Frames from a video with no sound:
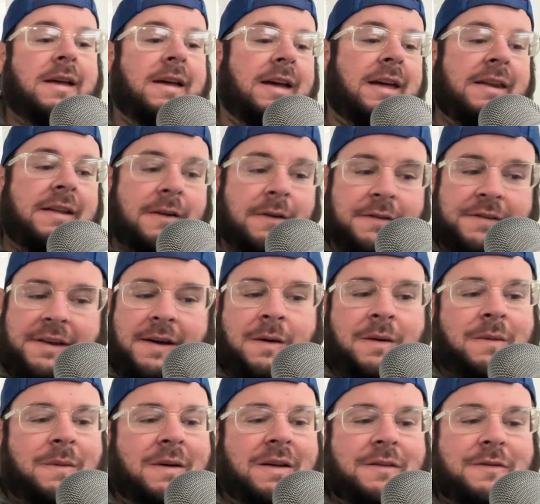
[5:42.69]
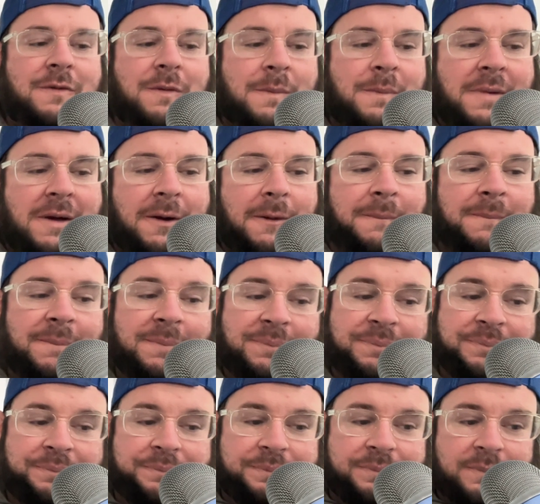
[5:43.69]
And here's how it went from there.
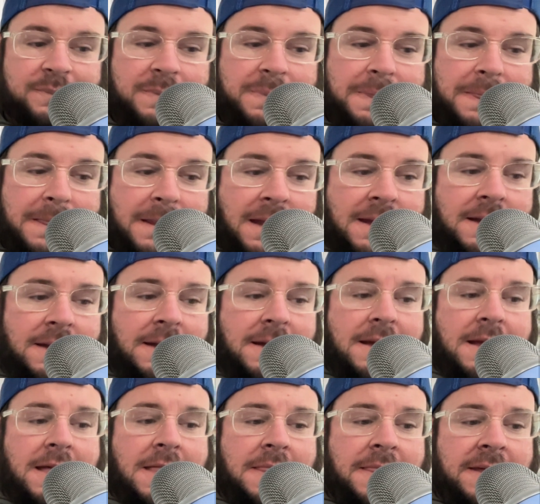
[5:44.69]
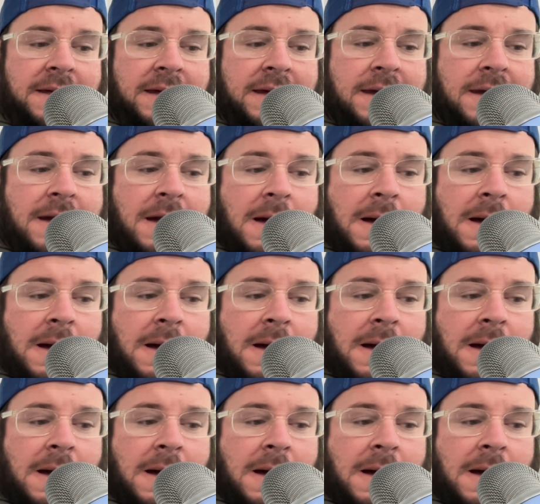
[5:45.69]
The